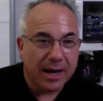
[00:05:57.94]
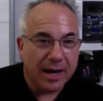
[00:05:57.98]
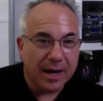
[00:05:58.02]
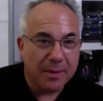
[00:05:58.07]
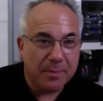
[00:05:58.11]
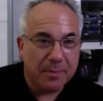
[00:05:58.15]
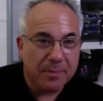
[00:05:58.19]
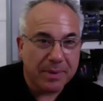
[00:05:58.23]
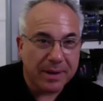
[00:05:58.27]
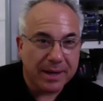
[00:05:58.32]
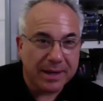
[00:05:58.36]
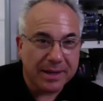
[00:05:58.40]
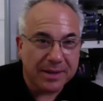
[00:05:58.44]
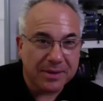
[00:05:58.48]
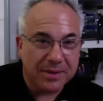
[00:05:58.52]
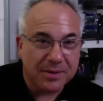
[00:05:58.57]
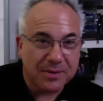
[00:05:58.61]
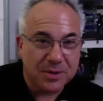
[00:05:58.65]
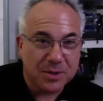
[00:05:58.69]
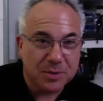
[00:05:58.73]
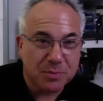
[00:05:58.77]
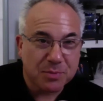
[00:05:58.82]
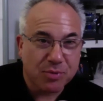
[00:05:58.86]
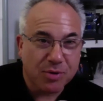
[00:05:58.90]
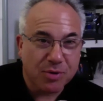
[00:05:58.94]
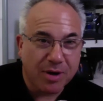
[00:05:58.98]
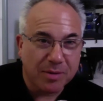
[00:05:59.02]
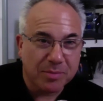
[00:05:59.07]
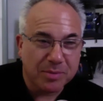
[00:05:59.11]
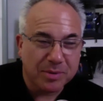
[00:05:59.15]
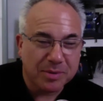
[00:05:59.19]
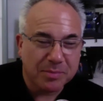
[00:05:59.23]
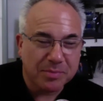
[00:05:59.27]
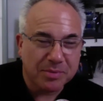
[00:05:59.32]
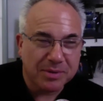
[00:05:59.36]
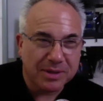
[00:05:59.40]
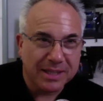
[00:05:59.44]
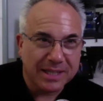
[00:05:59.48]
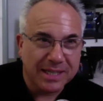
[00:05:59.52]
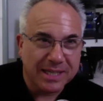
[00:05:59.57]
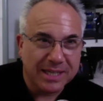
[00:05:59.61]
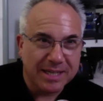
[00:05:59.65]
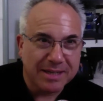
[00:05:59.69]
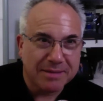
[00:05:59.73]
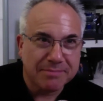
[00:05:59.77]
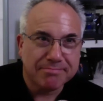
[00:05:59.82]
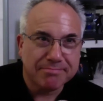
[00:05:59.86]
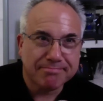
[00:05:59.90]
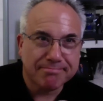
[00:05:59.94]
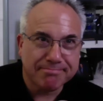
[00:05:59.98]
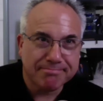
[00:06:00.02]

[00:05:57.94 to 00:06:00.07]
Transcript: bet there's probably